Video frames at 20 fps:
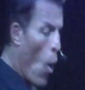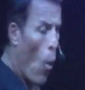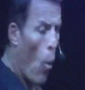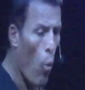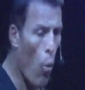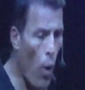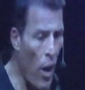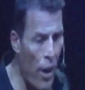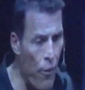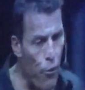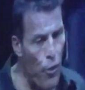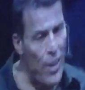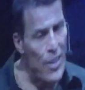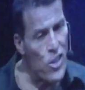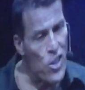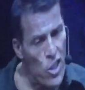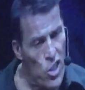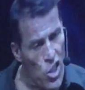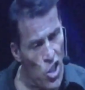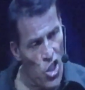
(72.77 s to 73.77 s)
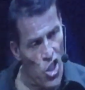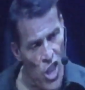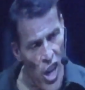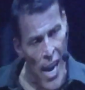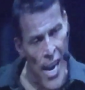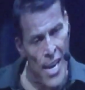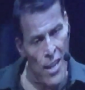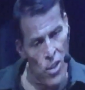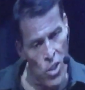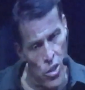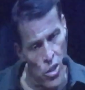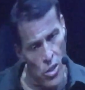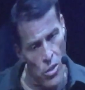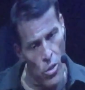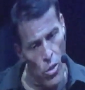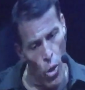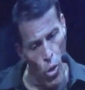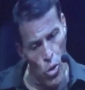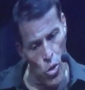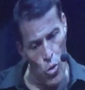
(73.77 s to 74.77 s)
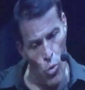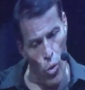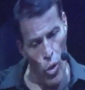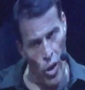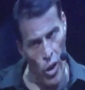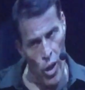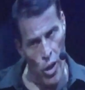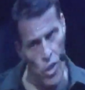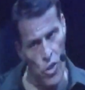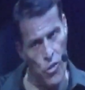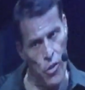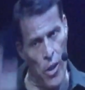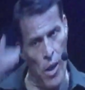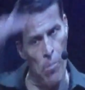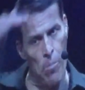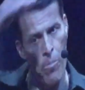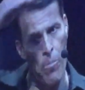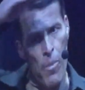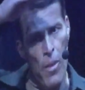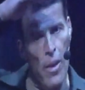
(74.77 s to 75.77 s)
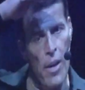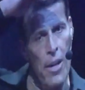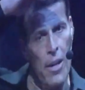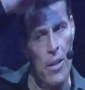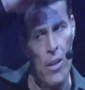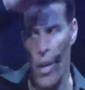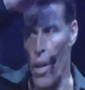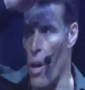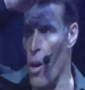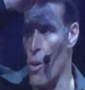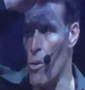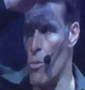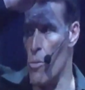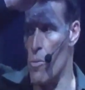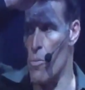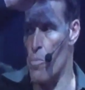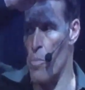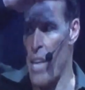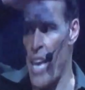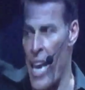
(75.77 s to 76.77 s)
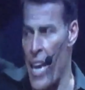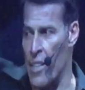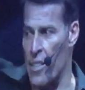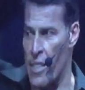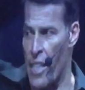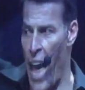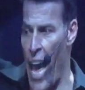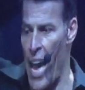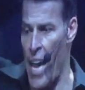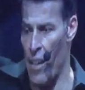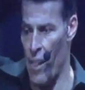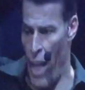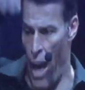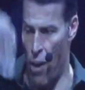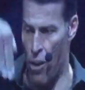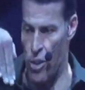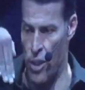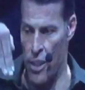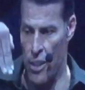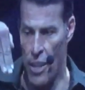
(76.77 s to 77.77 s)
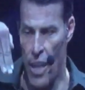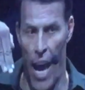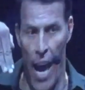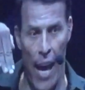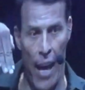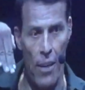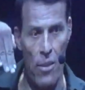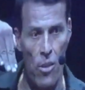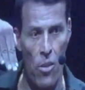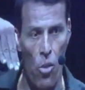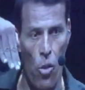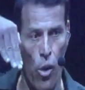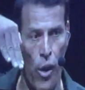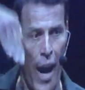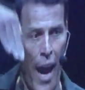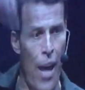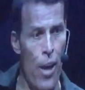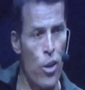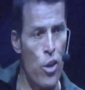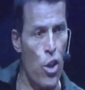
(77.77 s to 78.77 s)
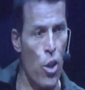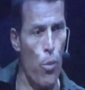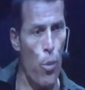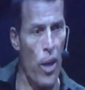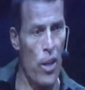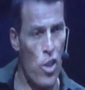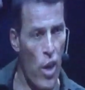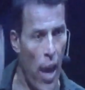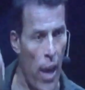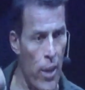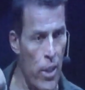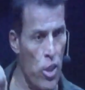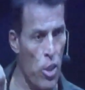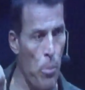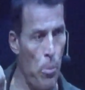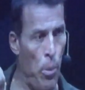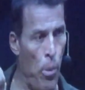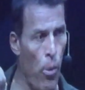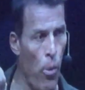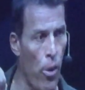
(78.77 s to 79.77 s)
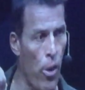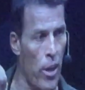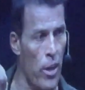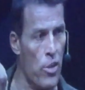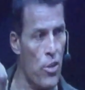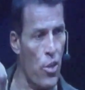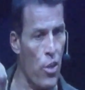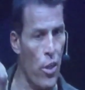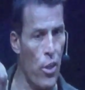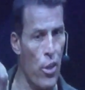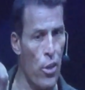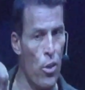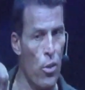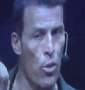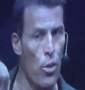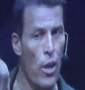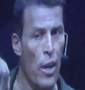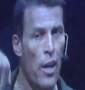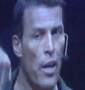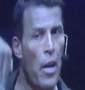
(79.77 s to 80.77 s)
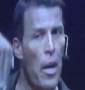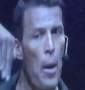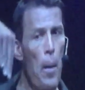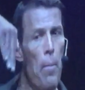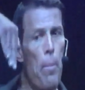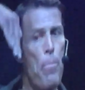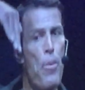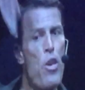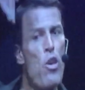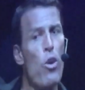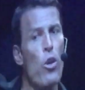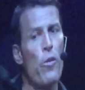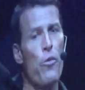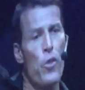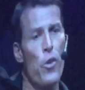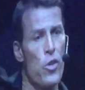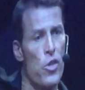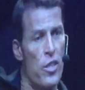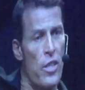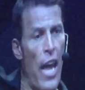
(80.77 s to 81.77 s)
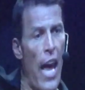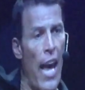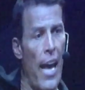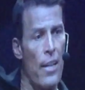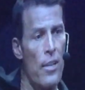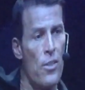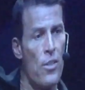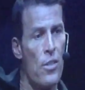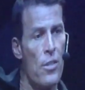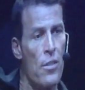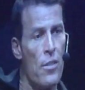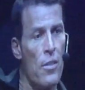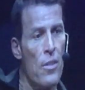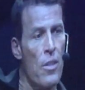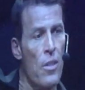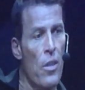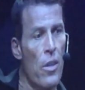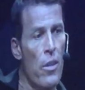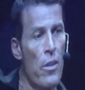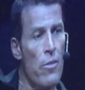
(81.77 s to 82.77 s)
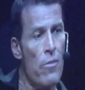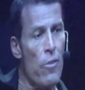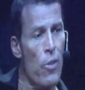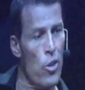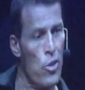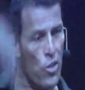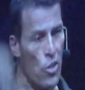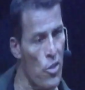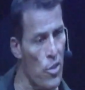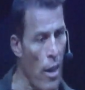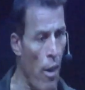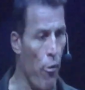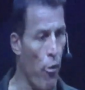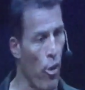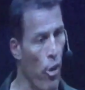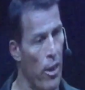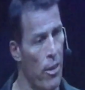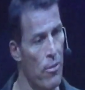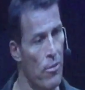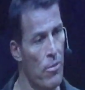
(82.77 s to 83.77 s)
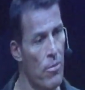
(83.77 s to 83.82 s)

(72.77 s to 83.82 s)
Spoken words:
What if we just changed those words from, peak state, lousy state, or energy rich, energy poor to beautiful states versus suffering?